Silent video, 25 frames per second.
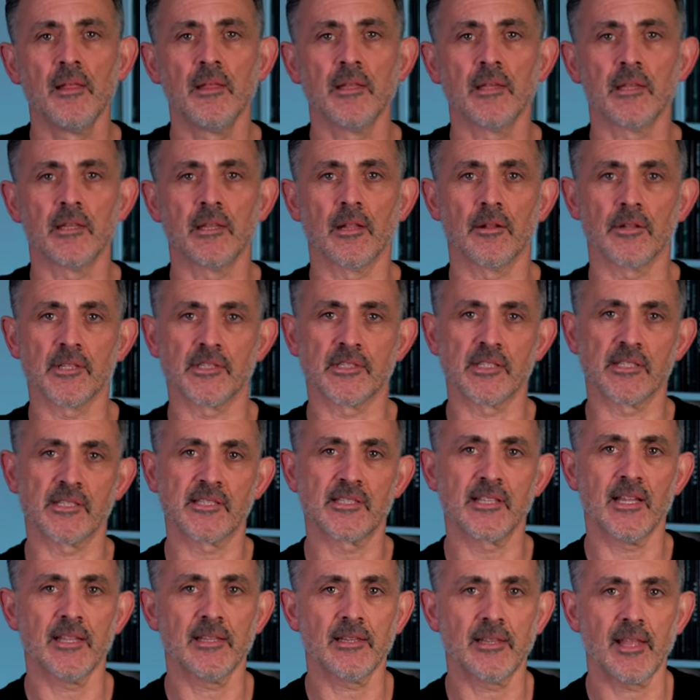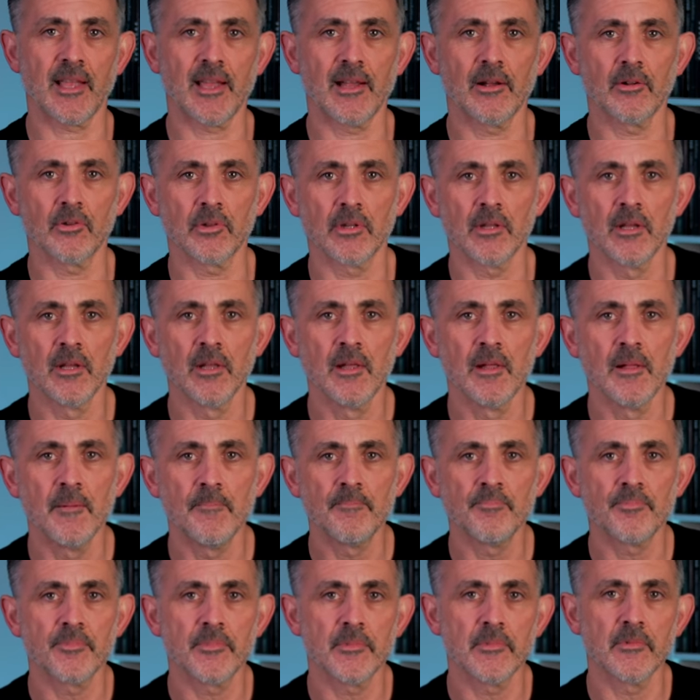you know is to sit down
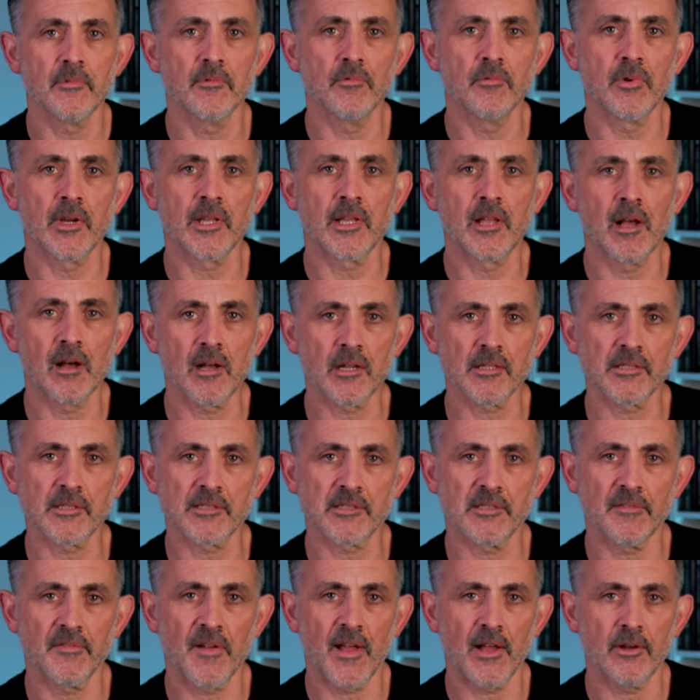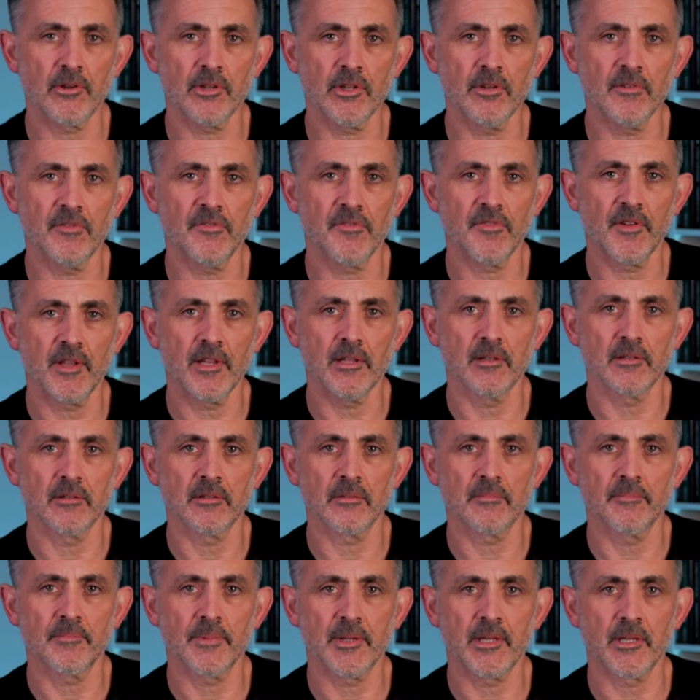regardless of how you
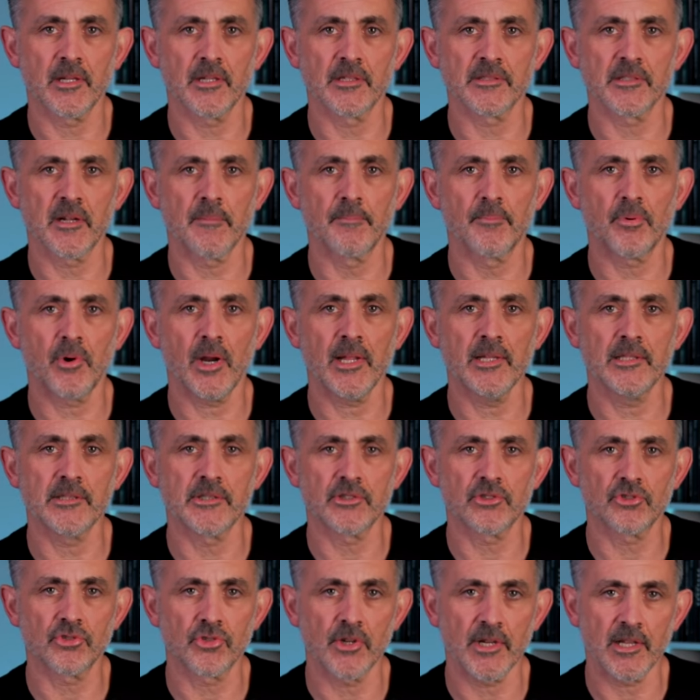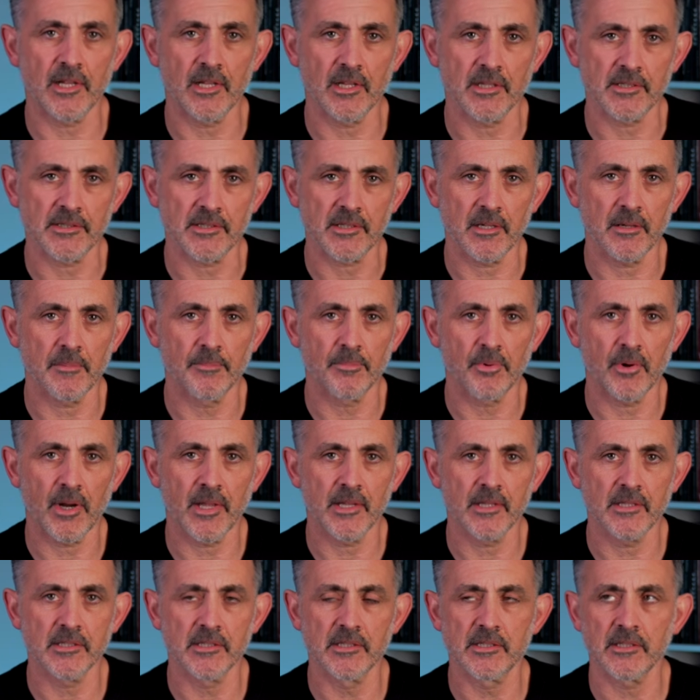feel because our brains trick us our
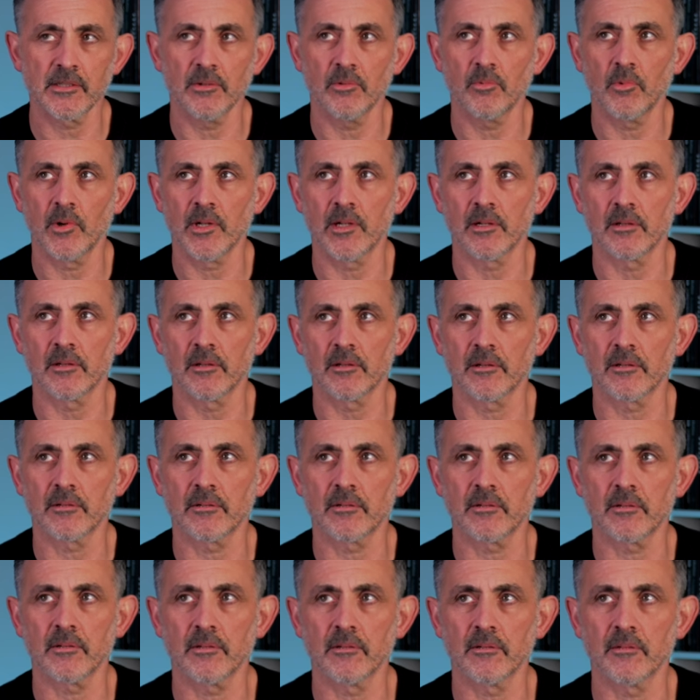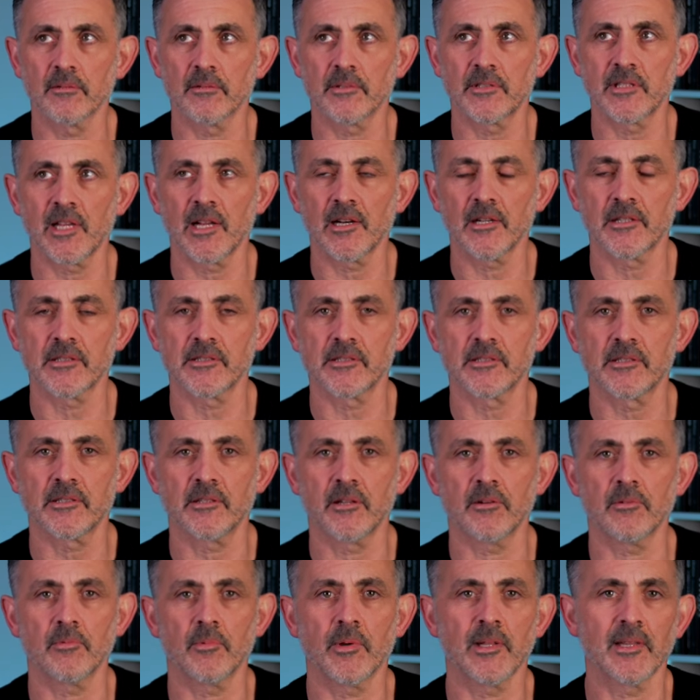brains will tell us
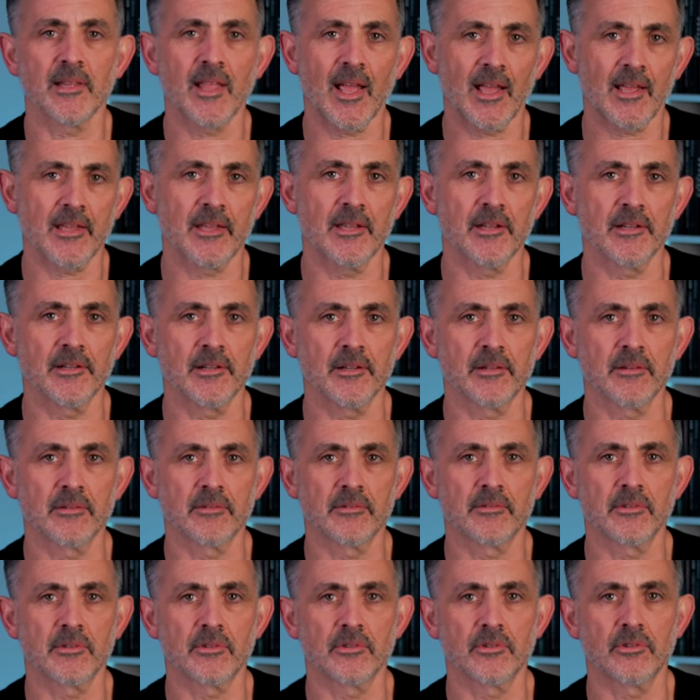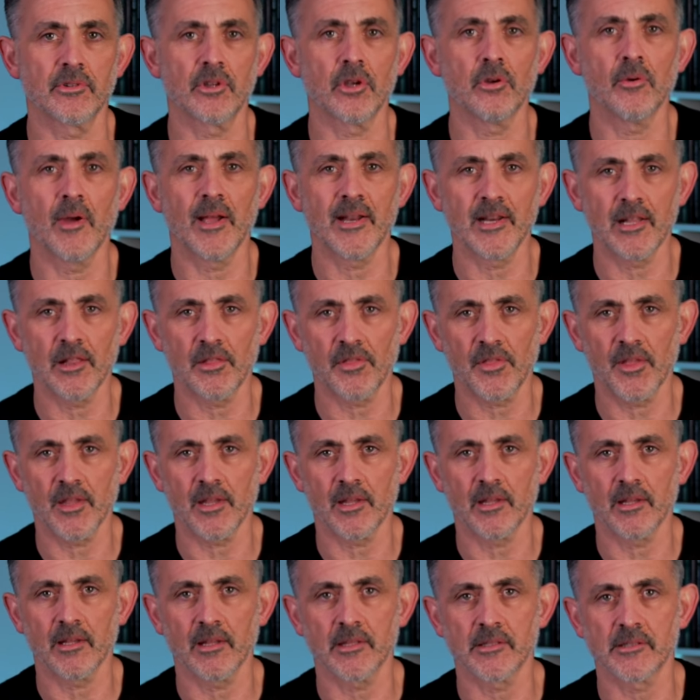that we're knackered and to do
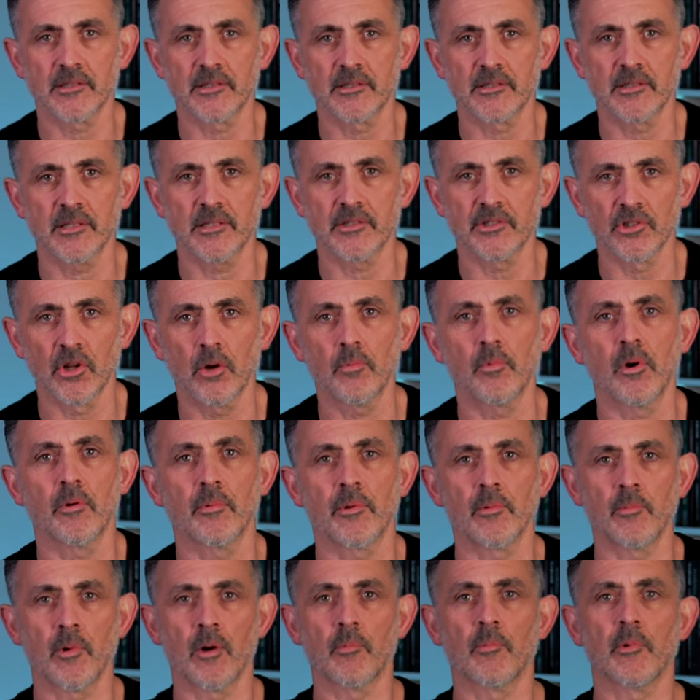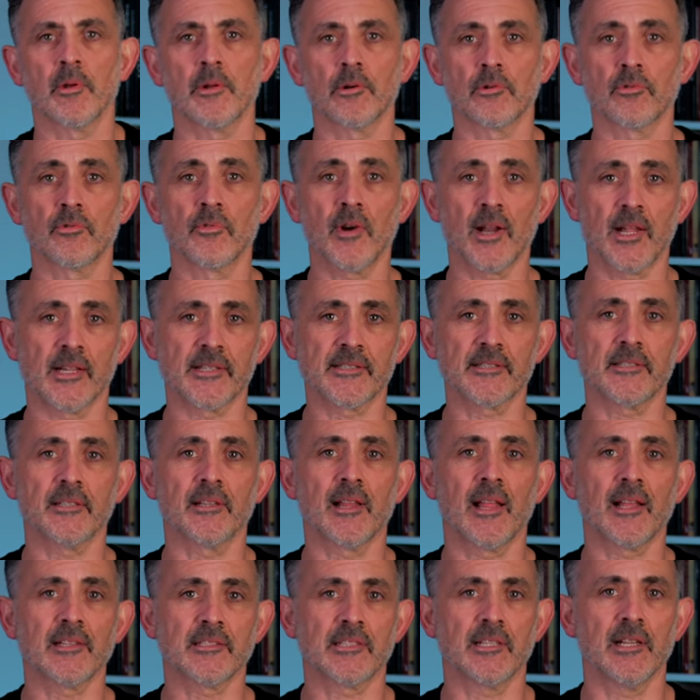anything is is not what we want. we want to rest. And
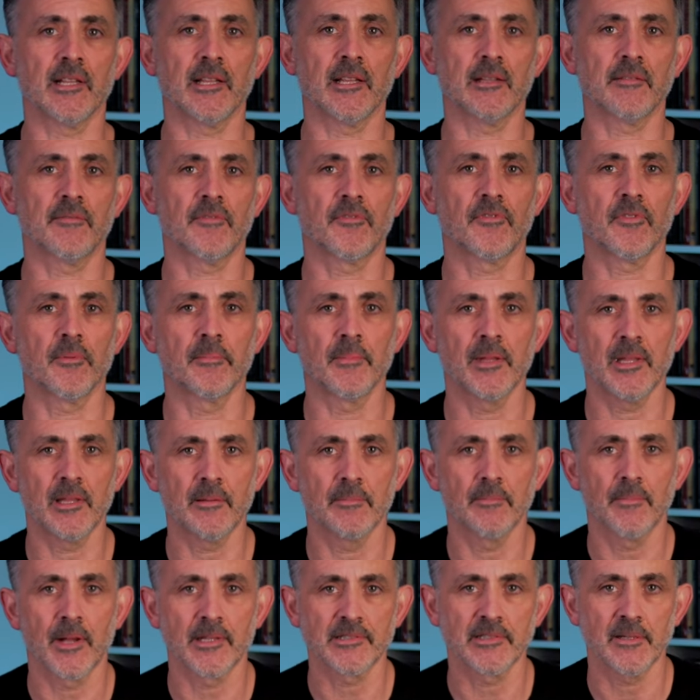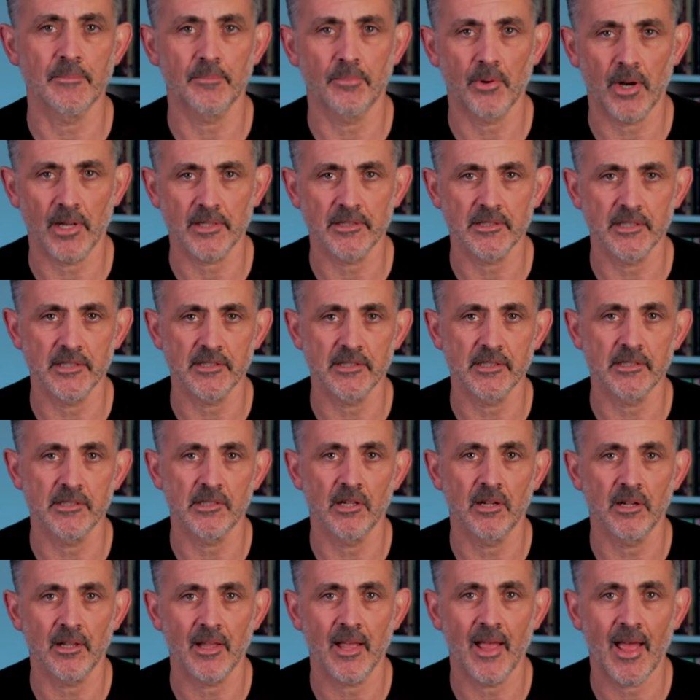actually, for me, magic practice is
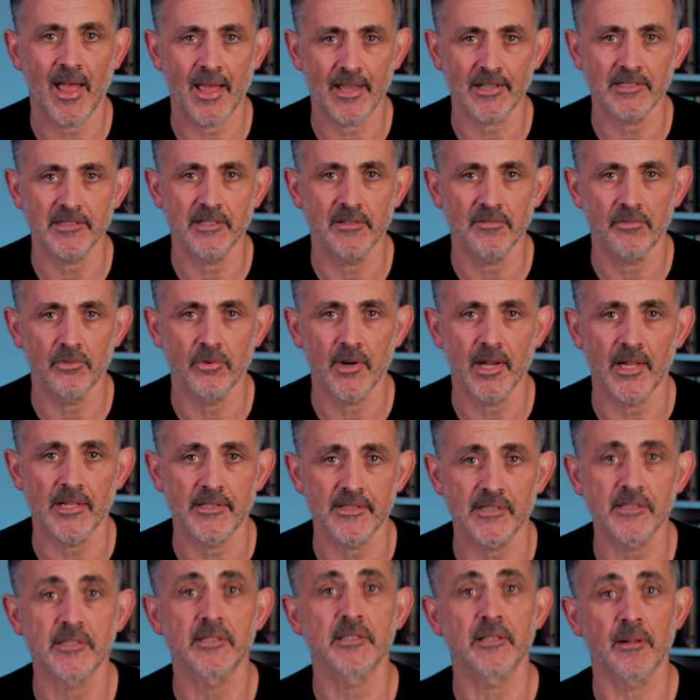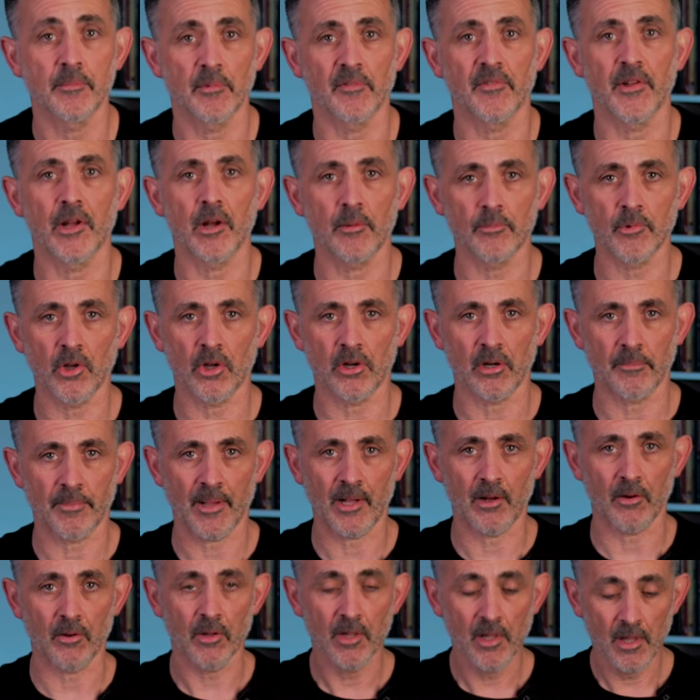like active rest. Some of it. I'm not on
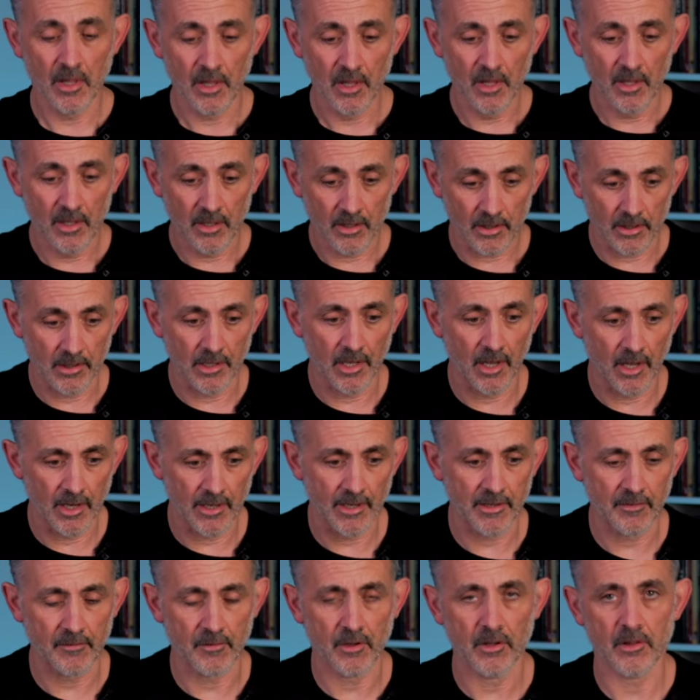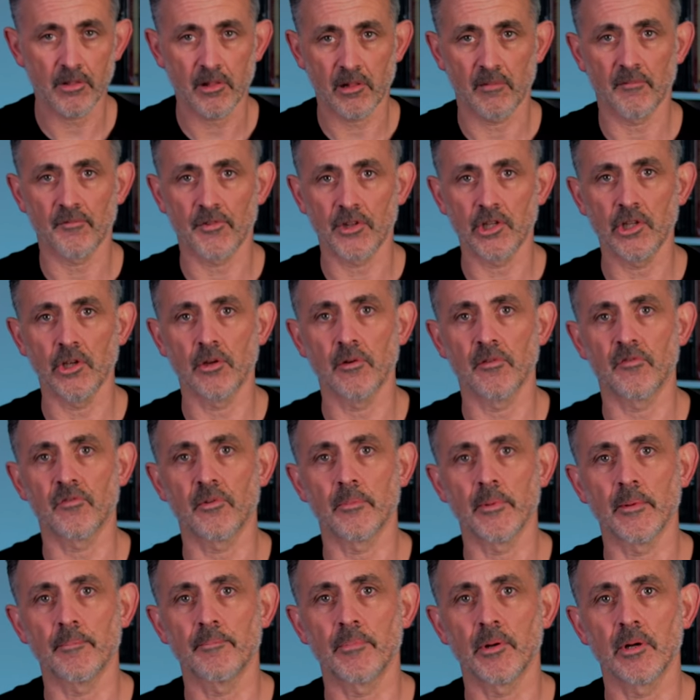about learning something new
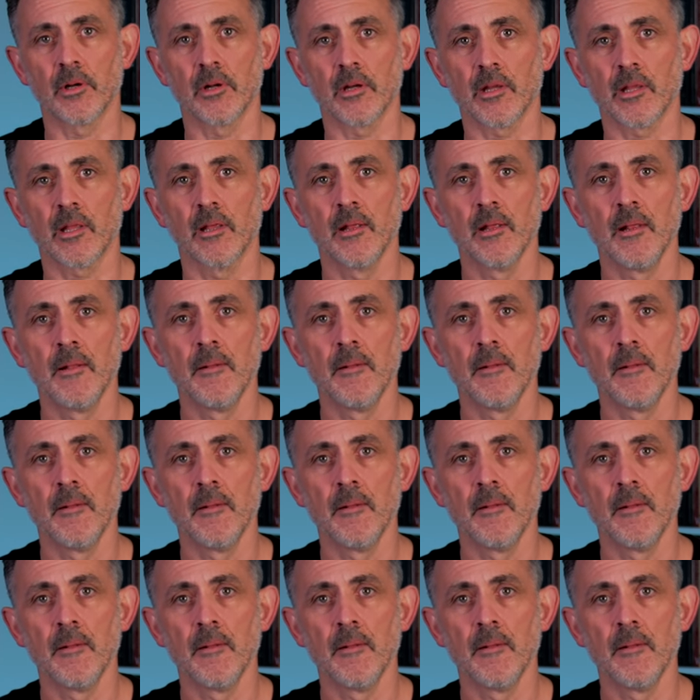from a book.